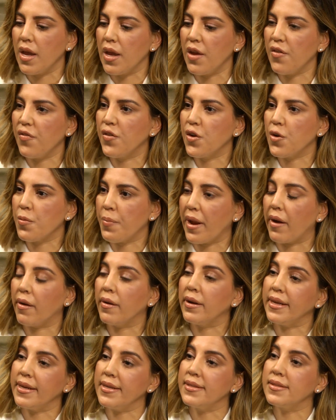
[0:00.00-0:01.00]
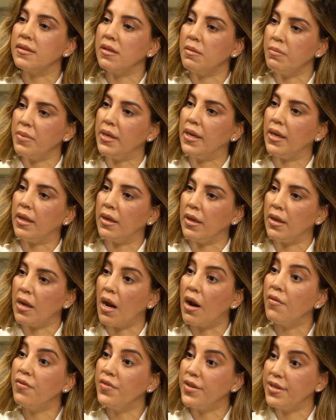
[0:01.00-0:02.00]
if your parent is in the beginning
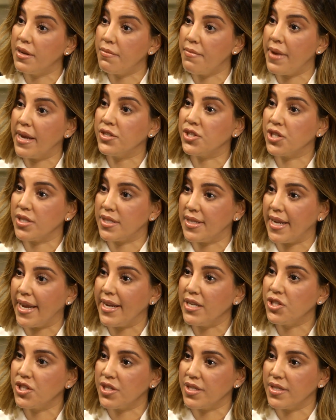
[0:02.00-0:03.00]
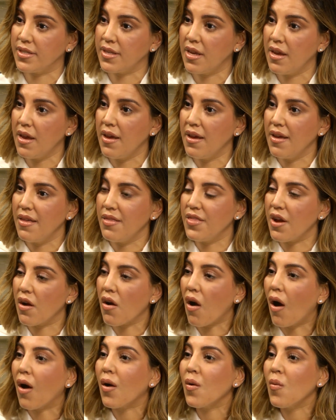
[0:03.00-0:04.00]
of the dementia stages,
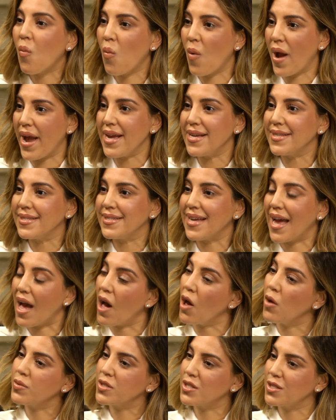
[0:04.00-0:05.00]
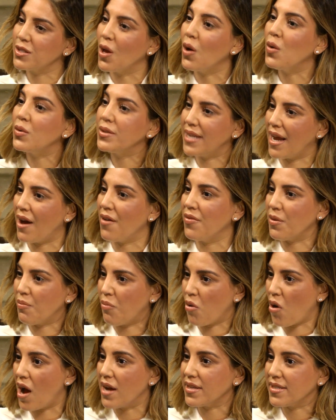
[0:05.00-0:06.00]
there are ways to help slow down the
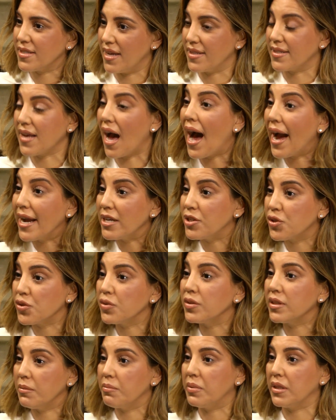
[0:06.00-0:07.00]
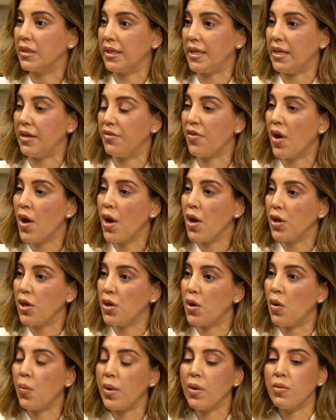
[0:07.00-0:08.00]
process. I truly believe, you
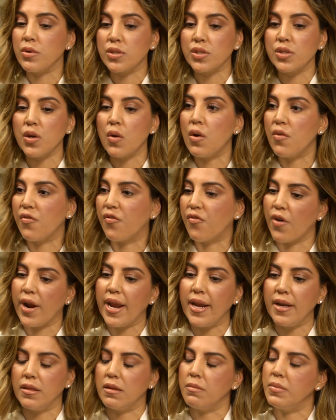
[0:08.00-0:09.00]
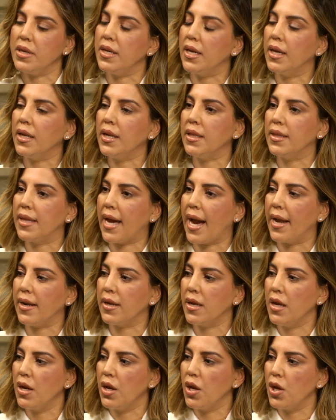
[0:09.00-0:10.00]
know, we were so afraid in the beginning
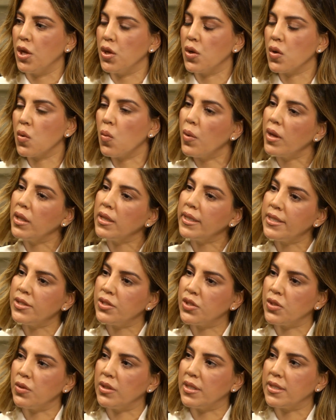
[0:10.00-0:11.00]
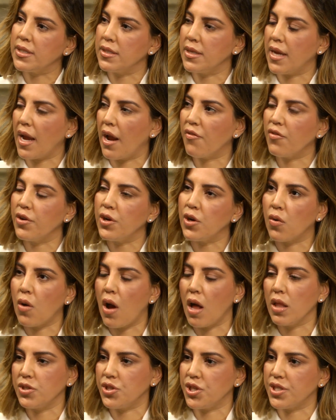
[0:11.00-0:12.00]
that you're willing to listen to every
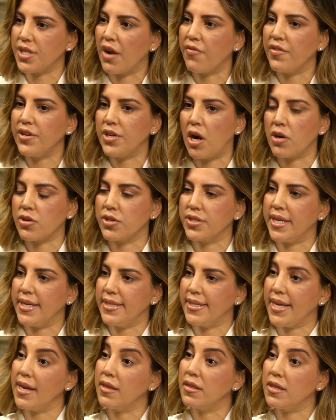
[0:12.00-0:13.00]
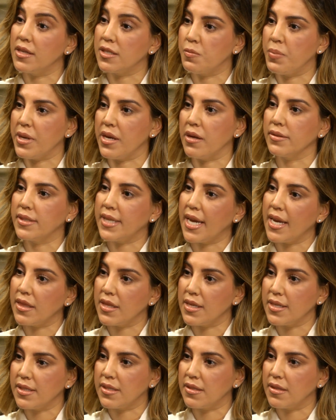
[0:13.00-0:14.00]
neurologist, every doctor say, take this pill, take
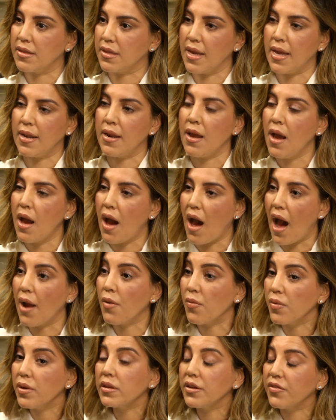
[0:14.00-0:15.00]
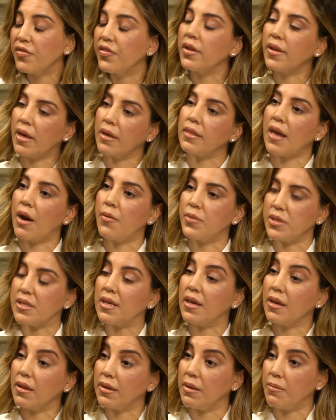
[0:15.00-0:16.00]
this. And I really feel like that was
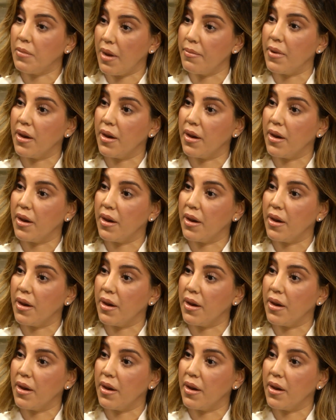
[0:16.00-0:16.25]
killing my